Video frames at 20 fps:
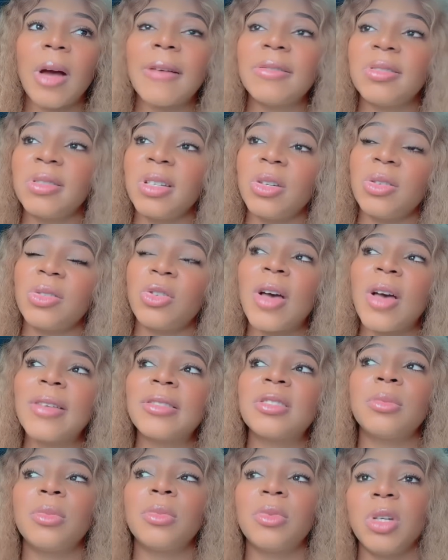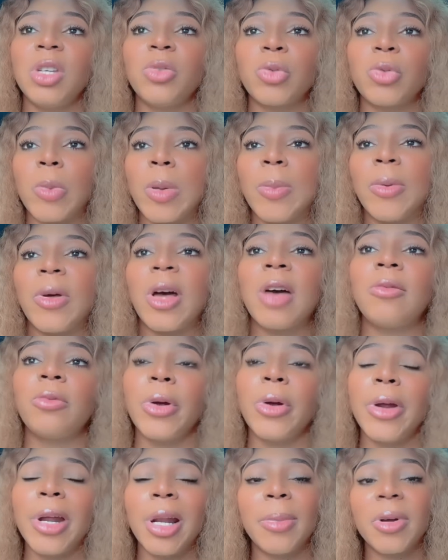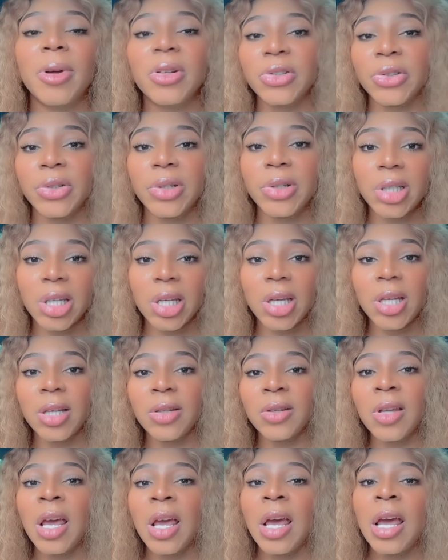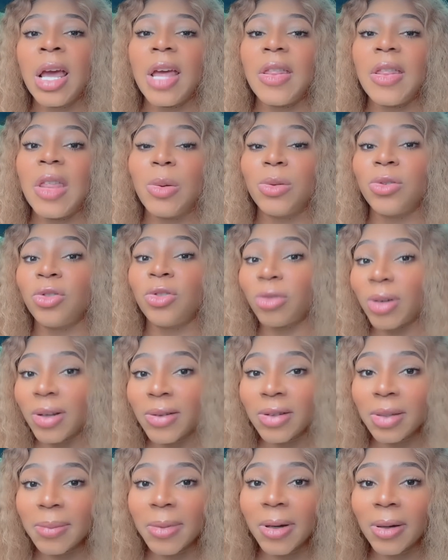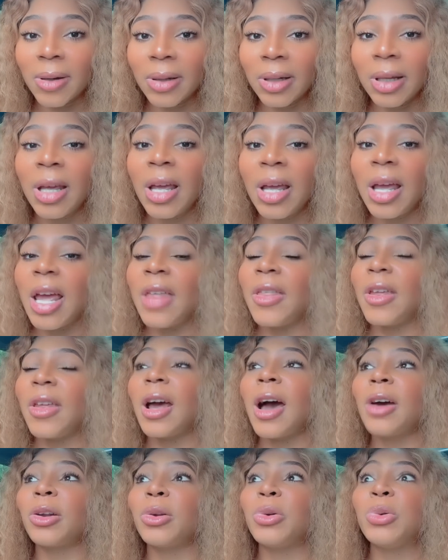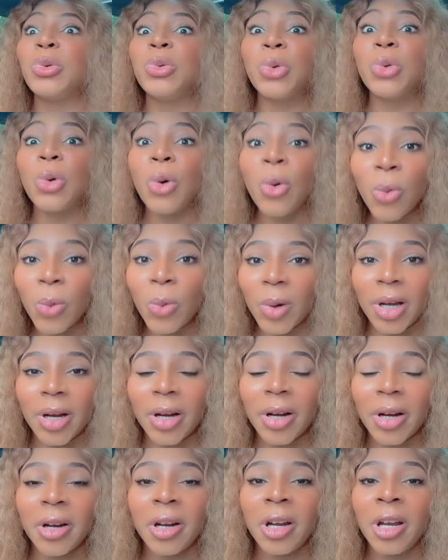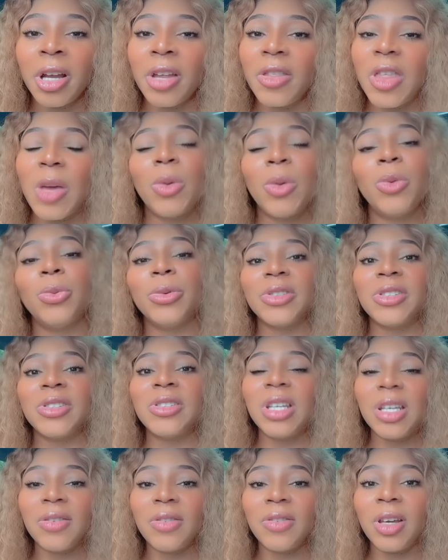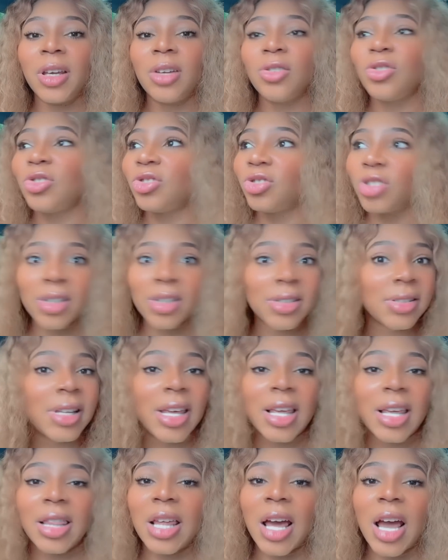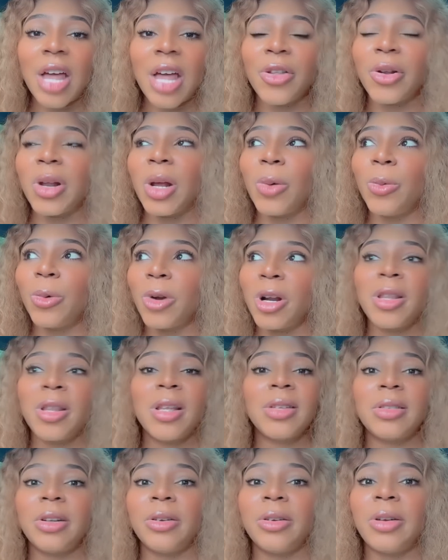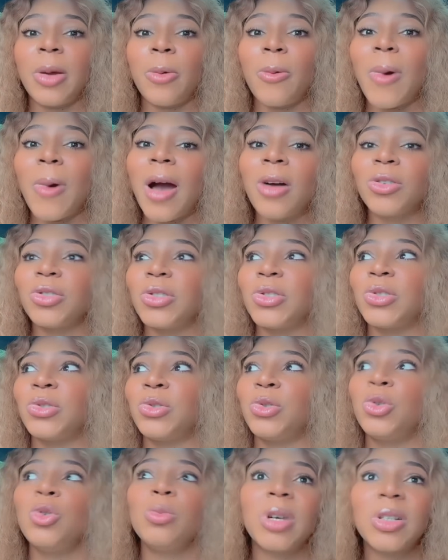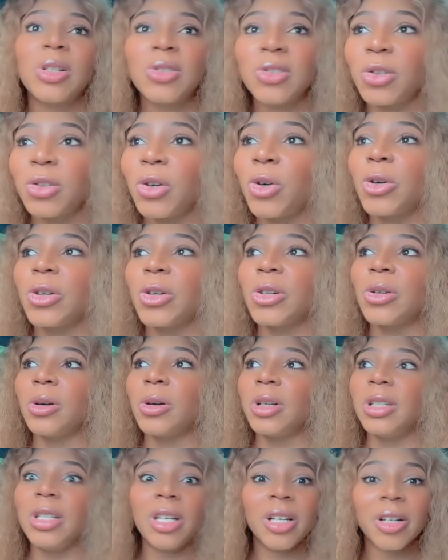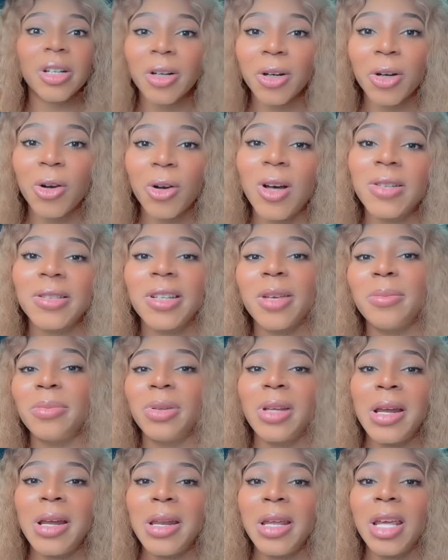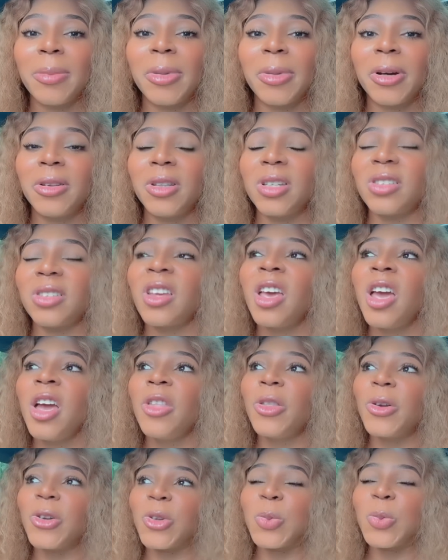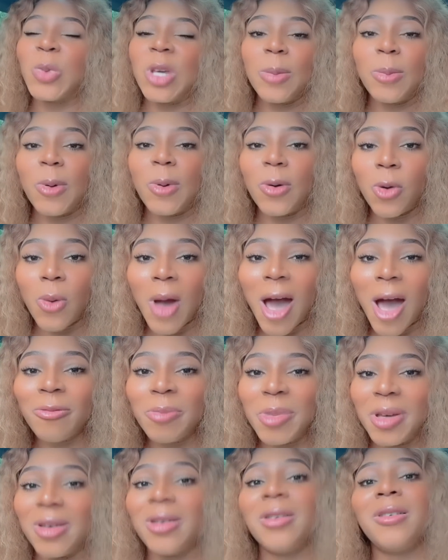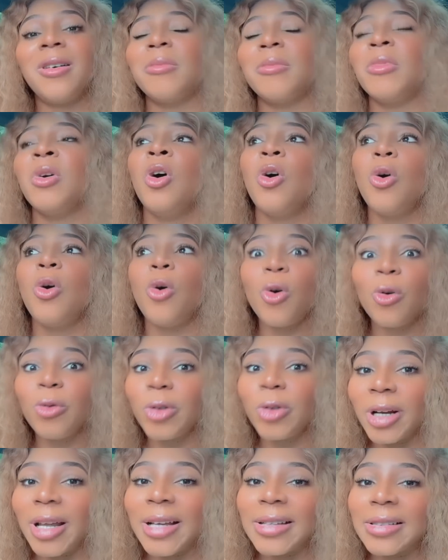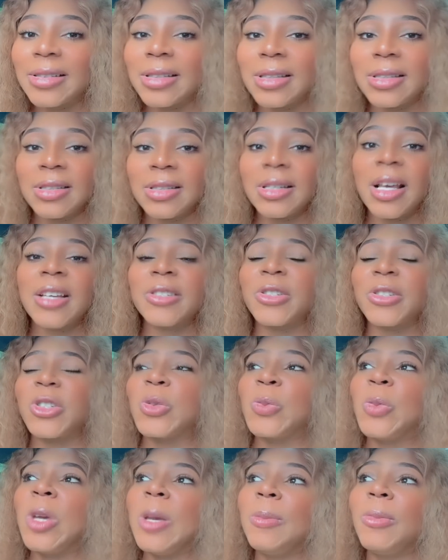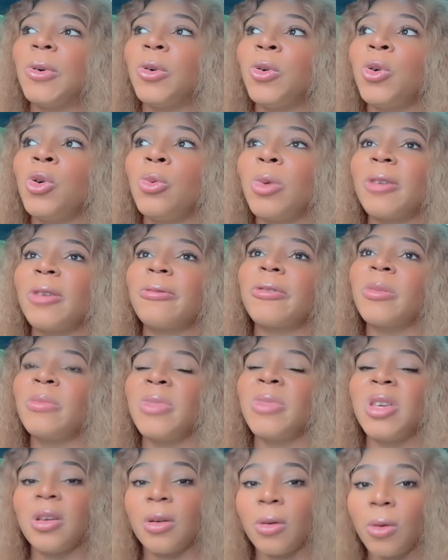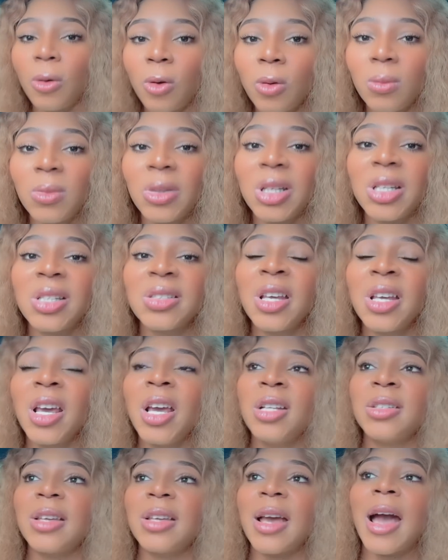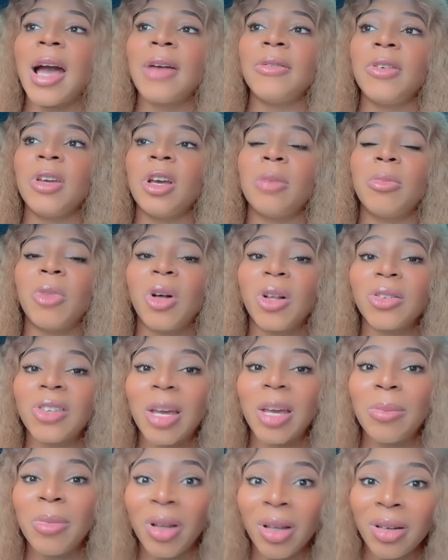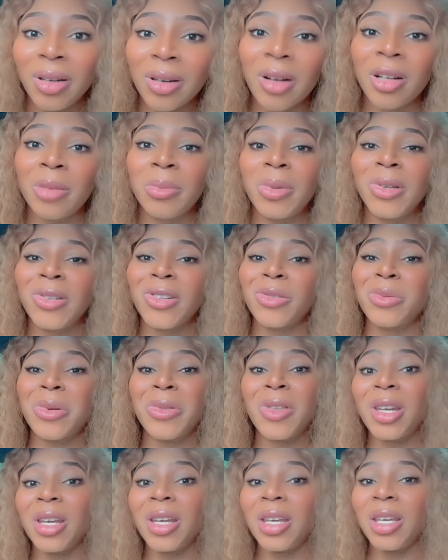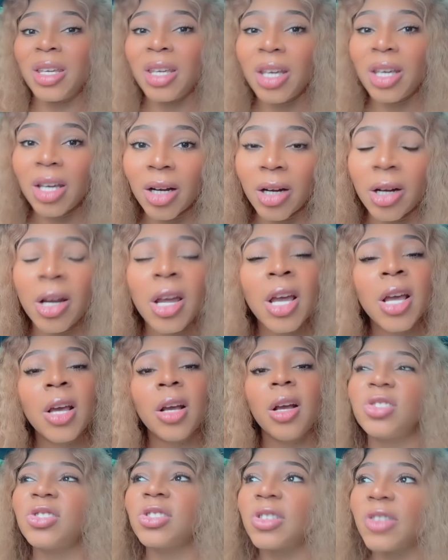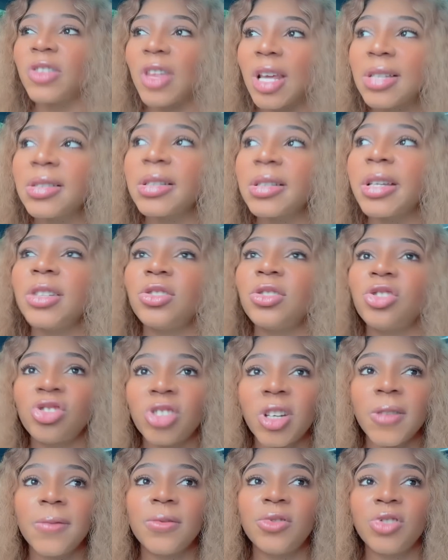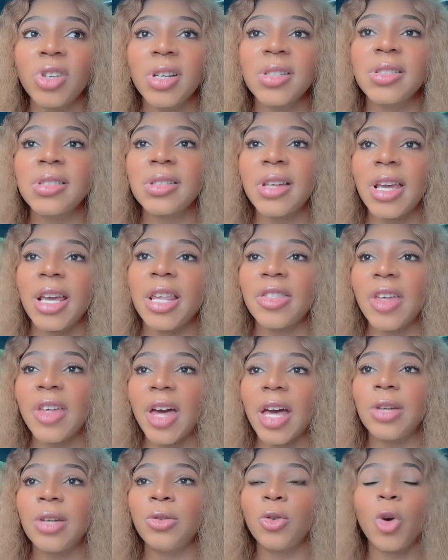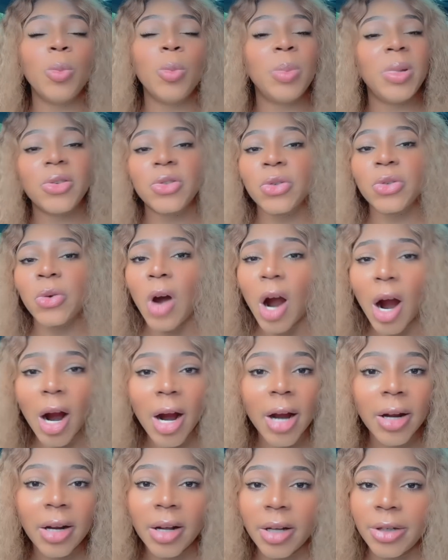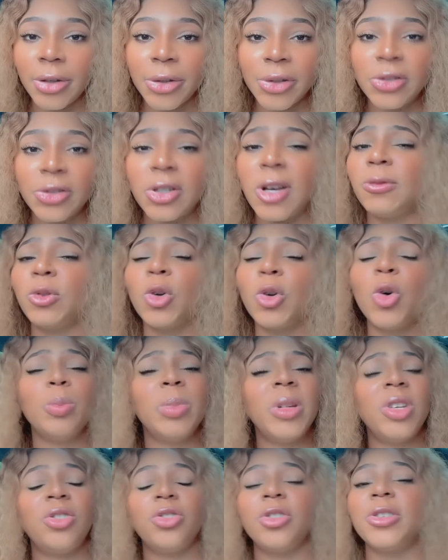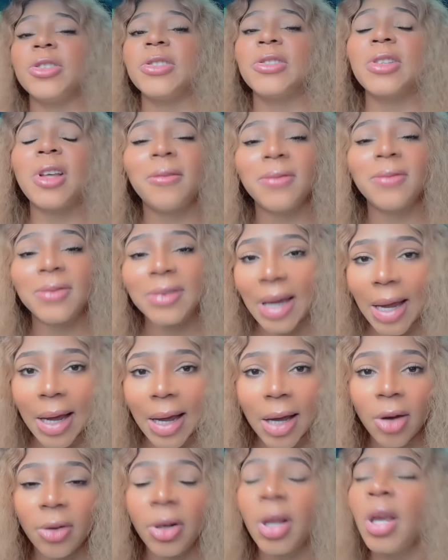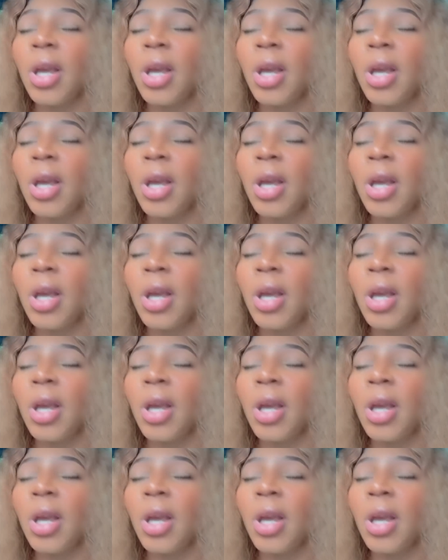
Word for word: I've seen testimonies where people have worried about certain things and they would stress about it, and then out of nowhere they would receive it just like that, and they're like, "Where this?" They're like, "Wow, just two months ago or a year ago, I was complaining about this." There's people who have become overnight success. There's people who went from being homeless to having a multi million dollar business within a year. Things can shift just like that. Don't be so hard on yourself. Don't beat yourself down.